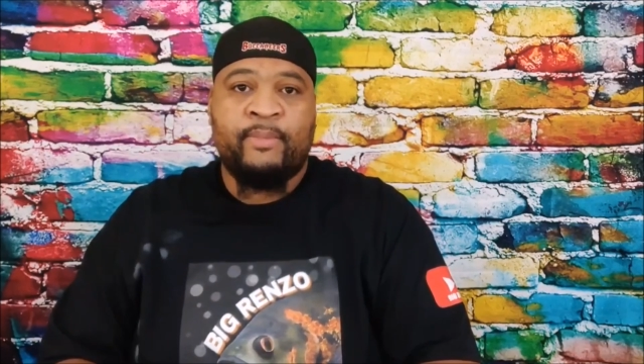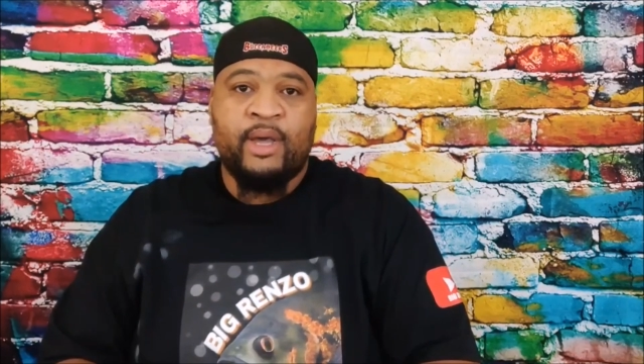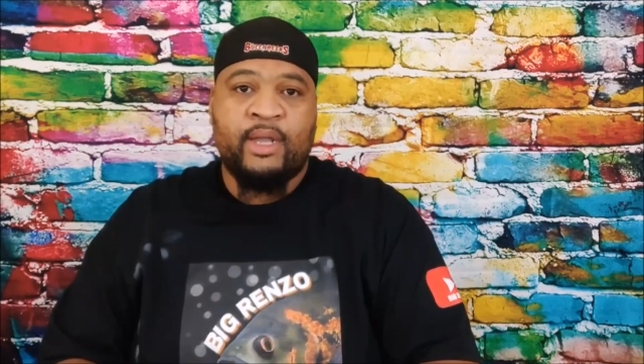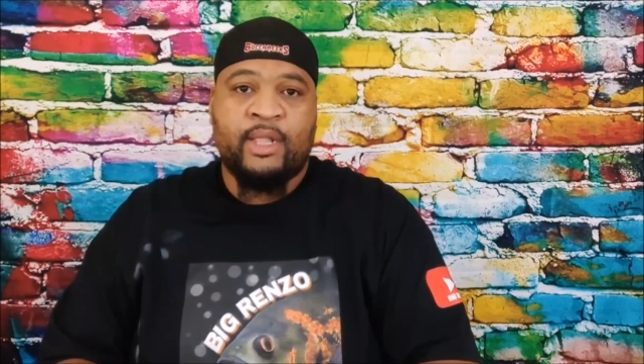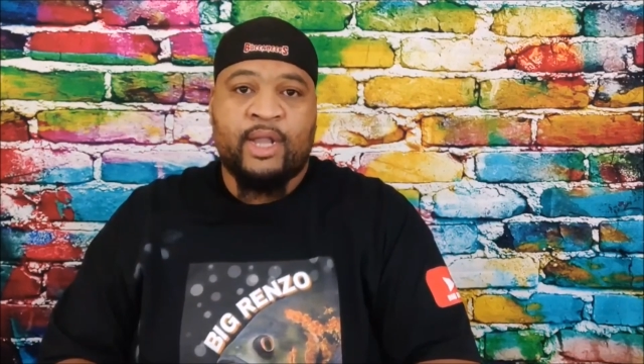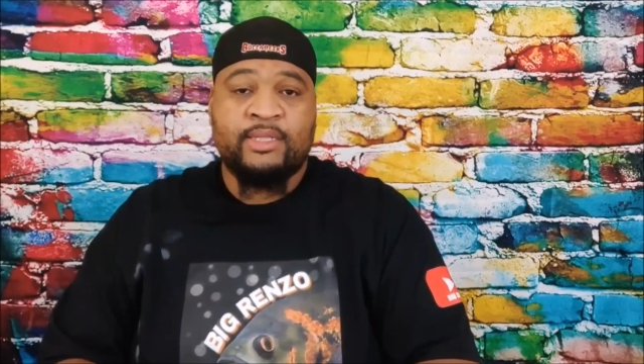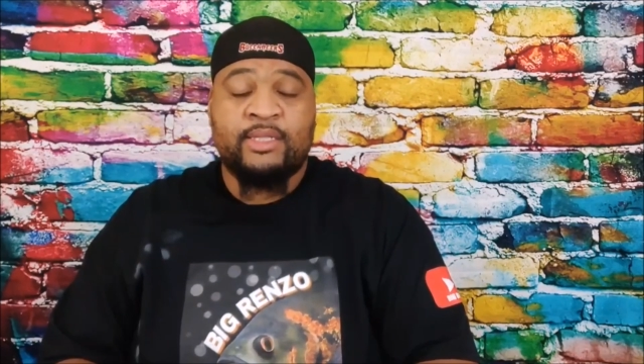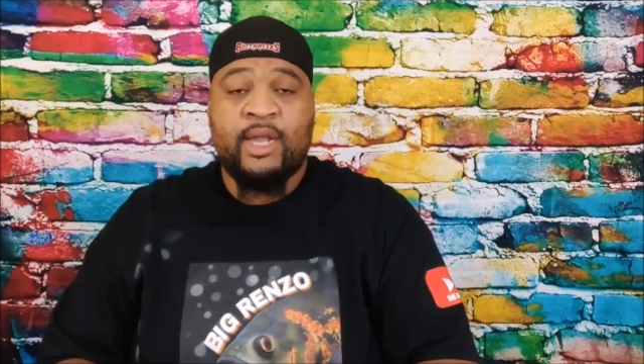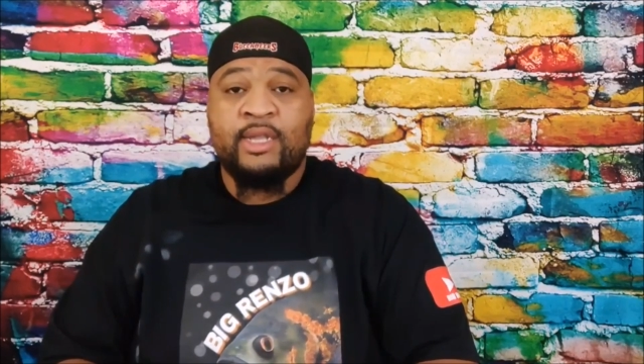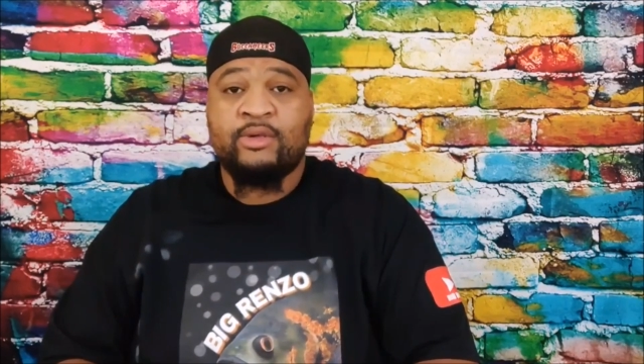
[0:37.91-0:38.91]
But like I
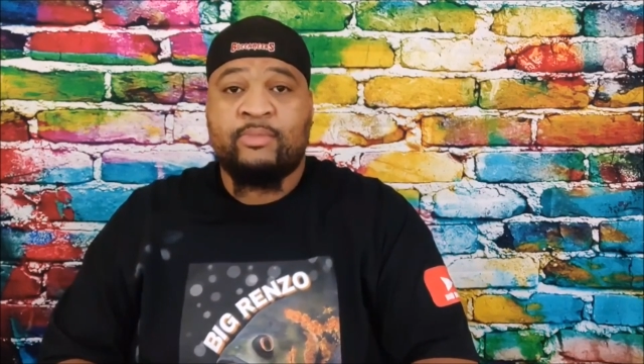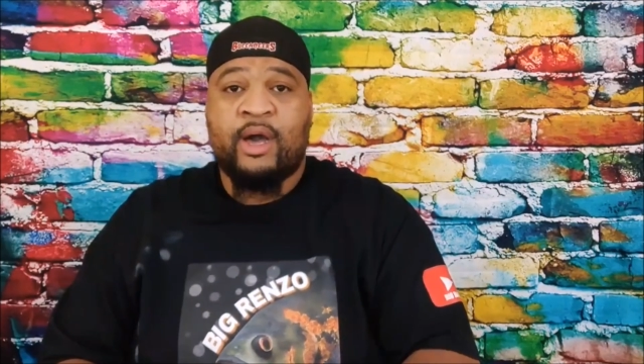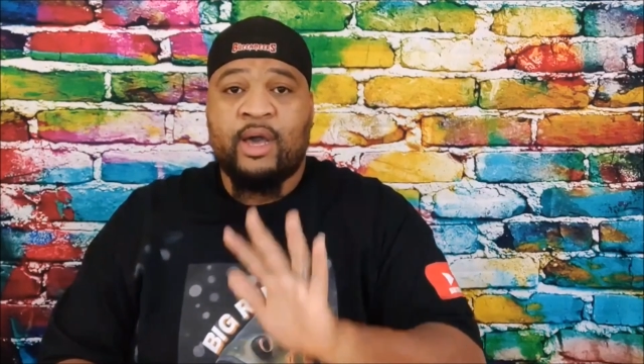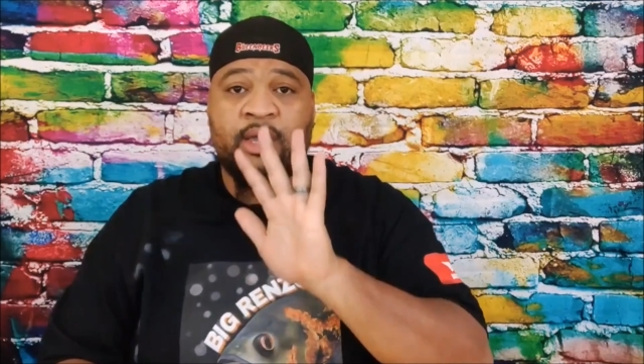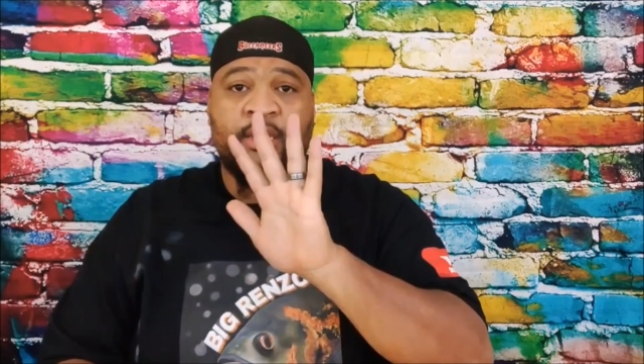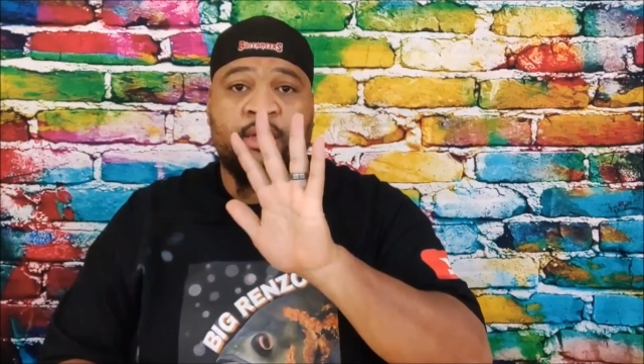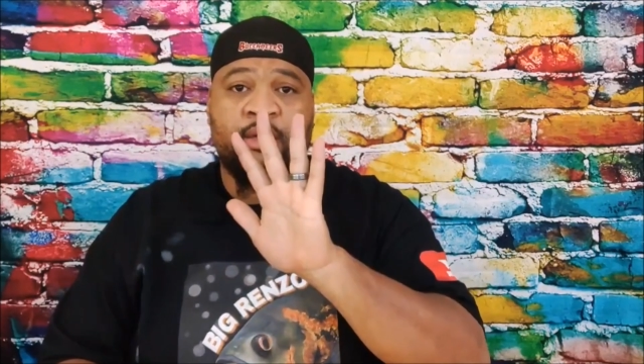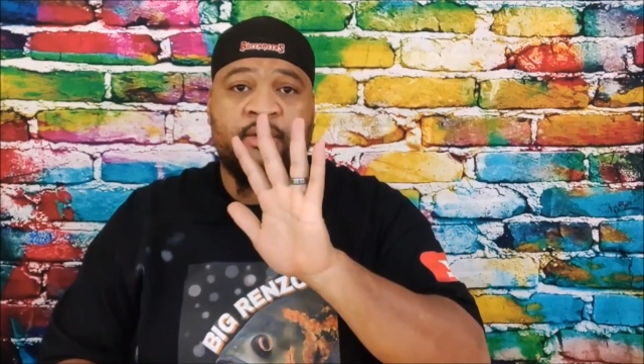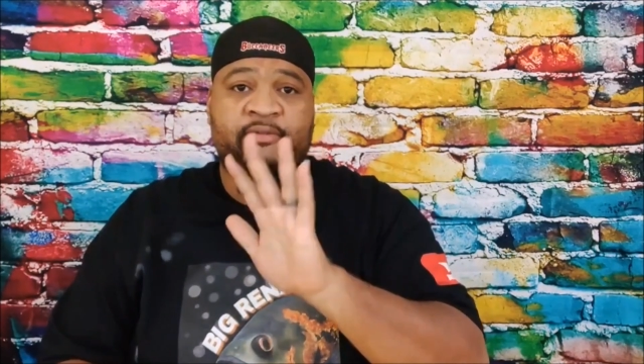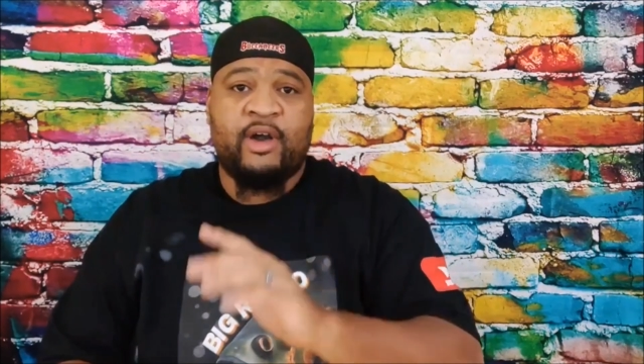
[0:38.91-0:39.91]
said, these are my
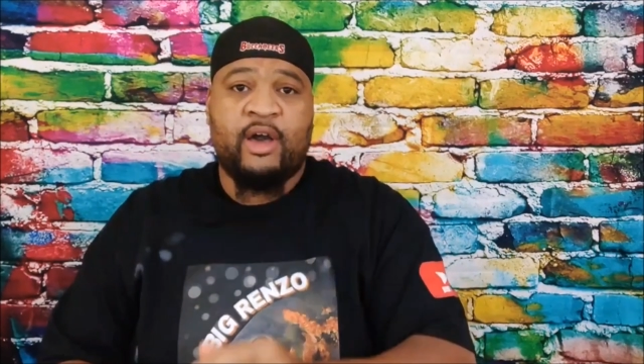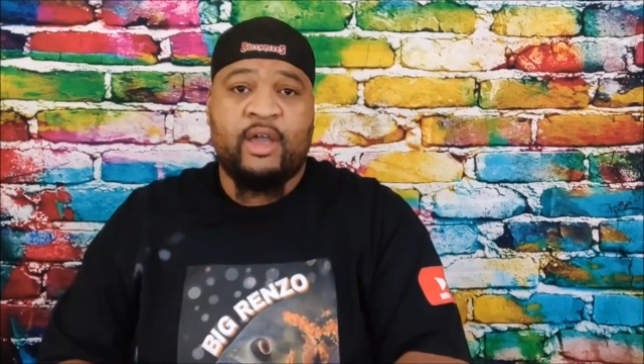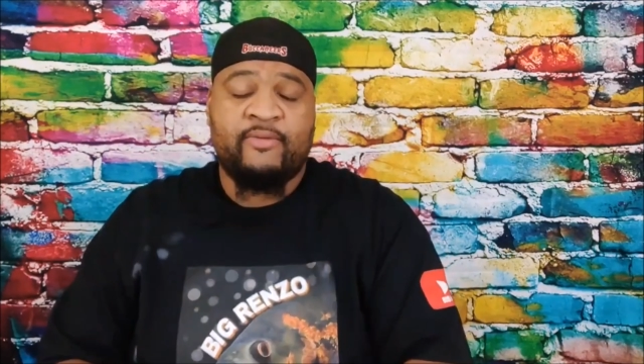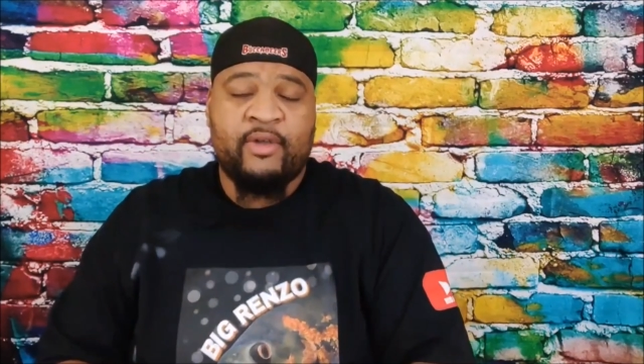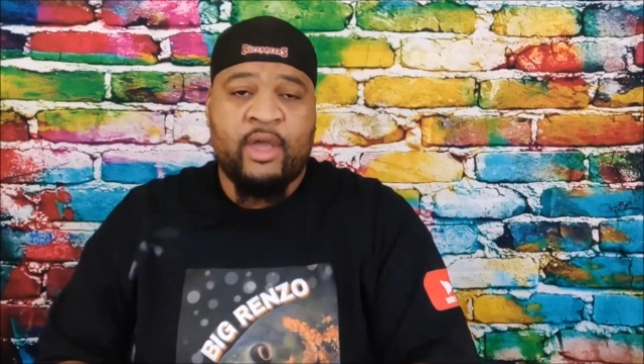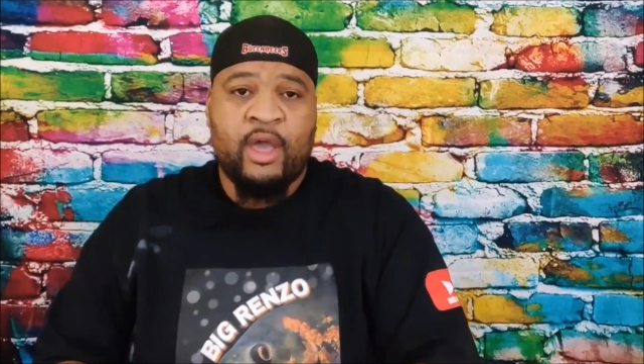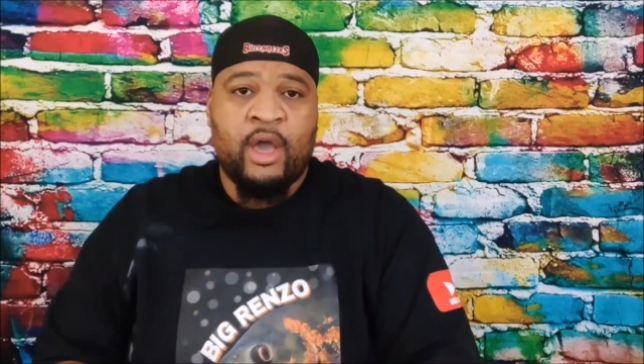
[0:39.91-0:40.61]
5.